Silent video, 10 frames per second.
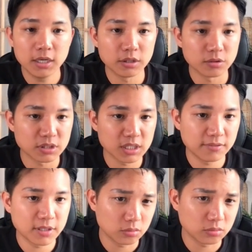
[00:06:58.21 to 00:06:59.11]
You'll save
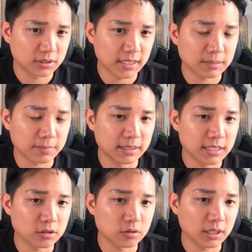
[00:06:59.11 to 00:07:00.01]
this, take some
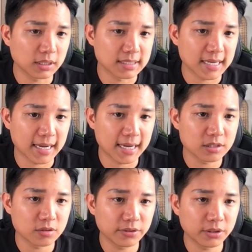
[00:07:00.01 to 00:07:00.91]
ideas, look at the
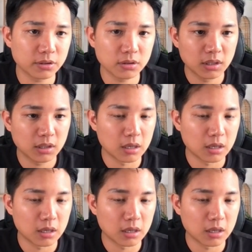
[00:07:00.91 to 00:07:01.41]
tags over here.